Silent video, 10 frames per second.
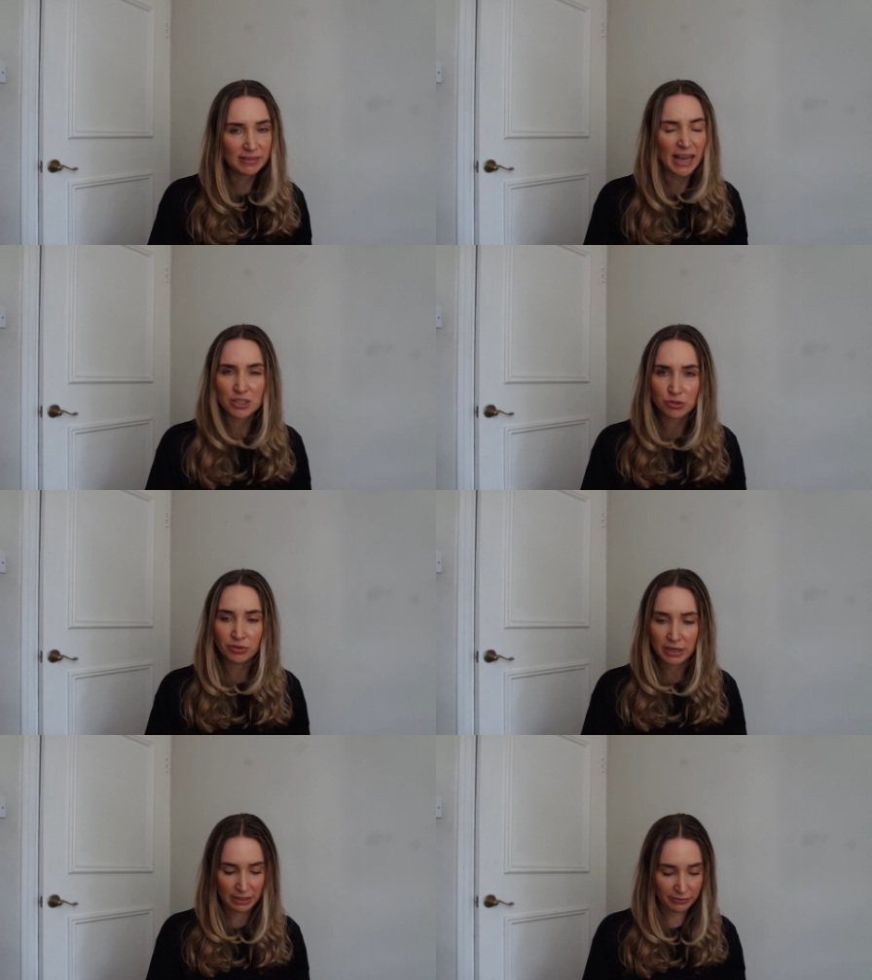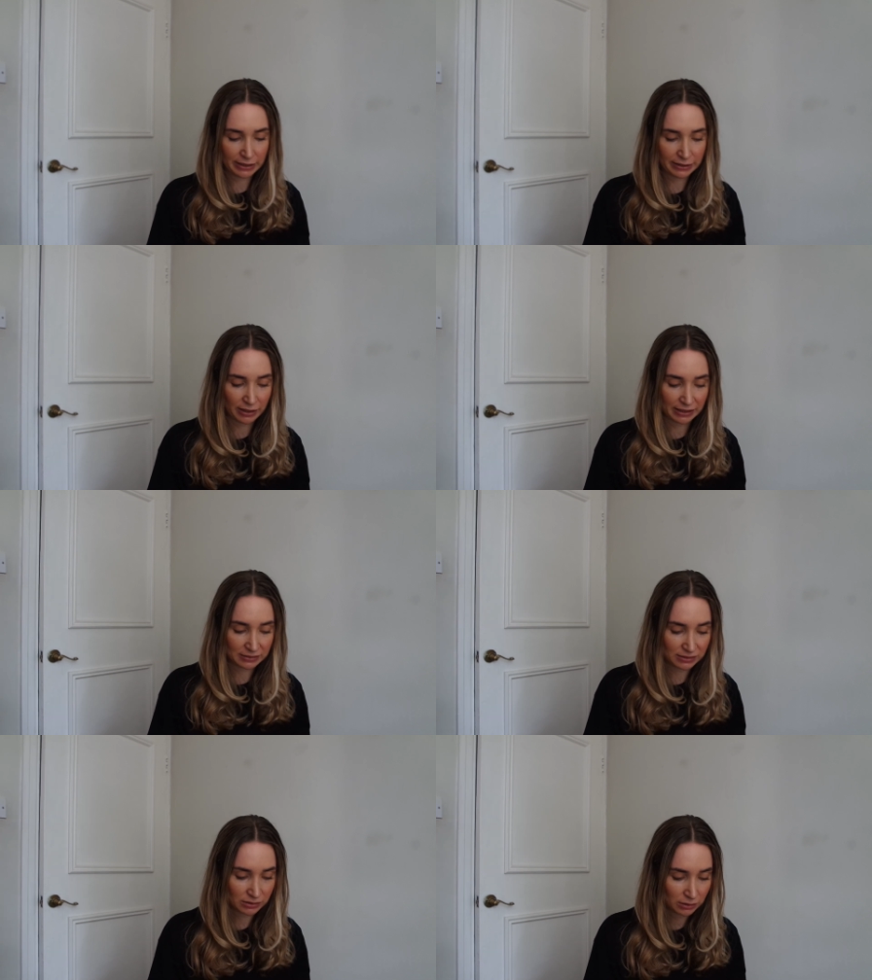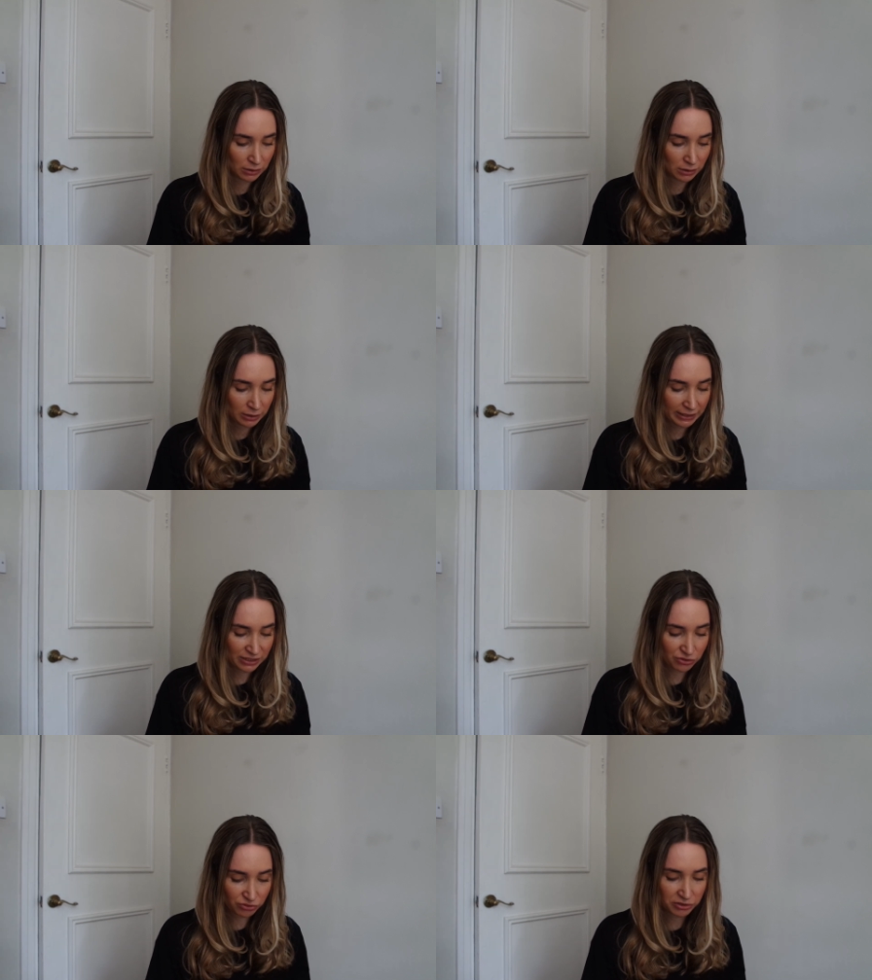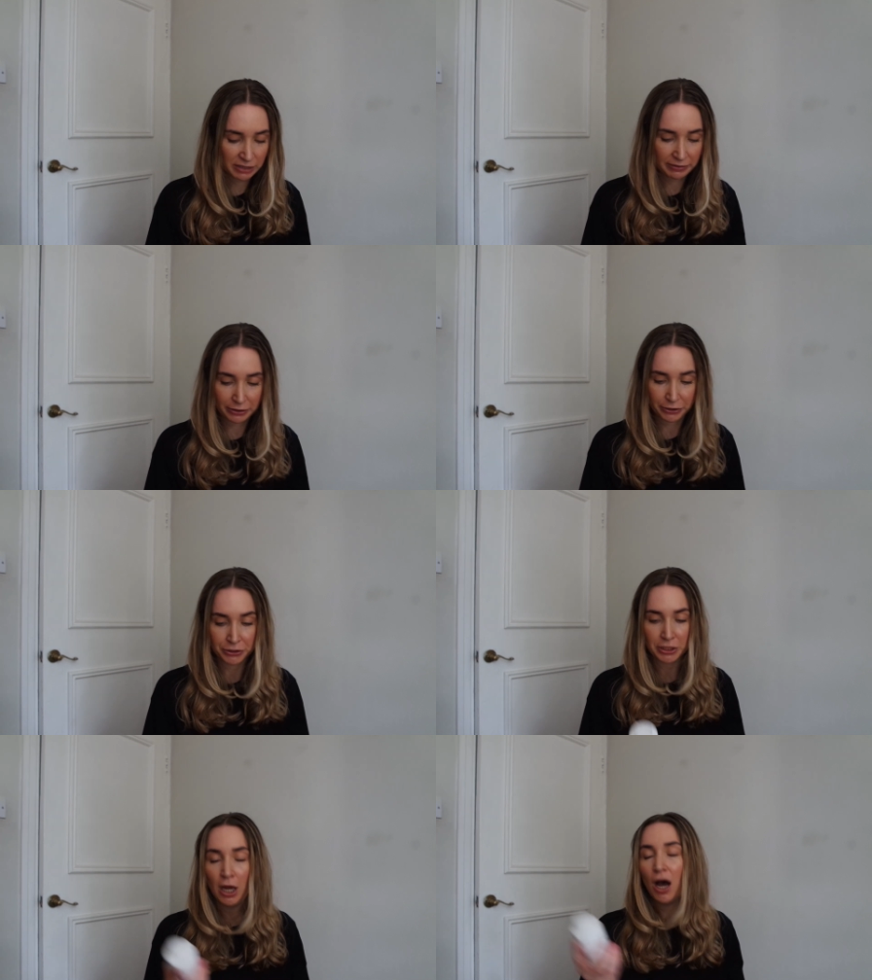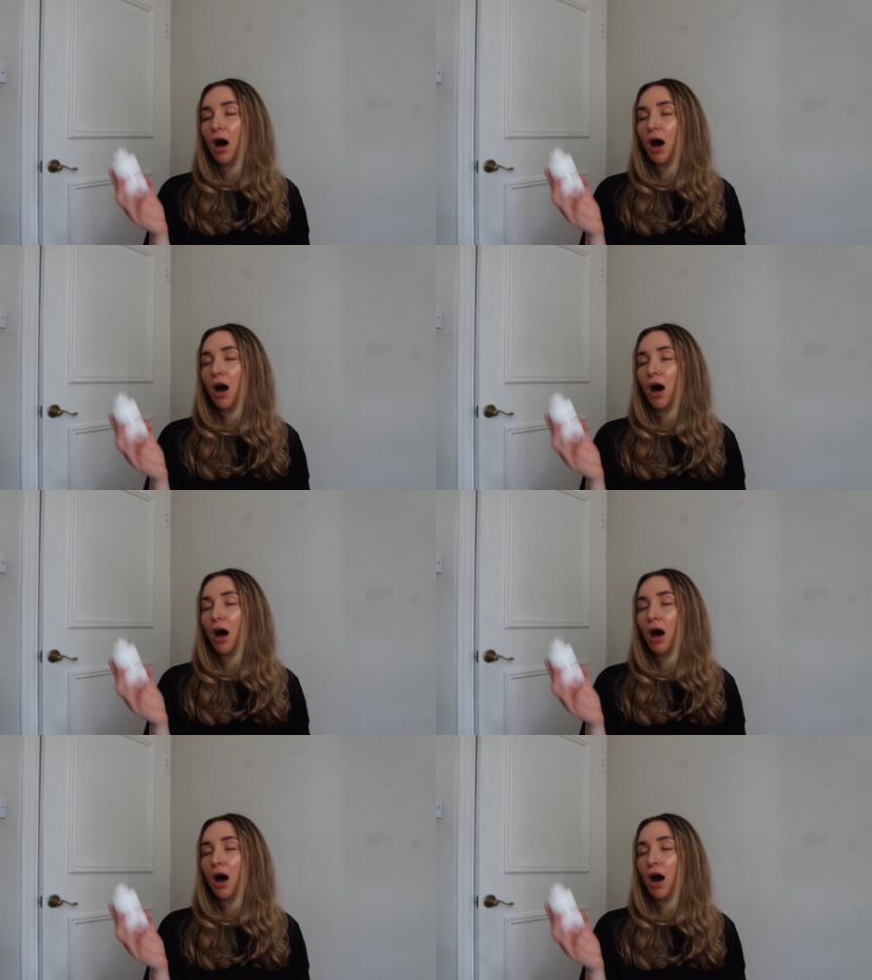That is really, really nice. It's really, really good.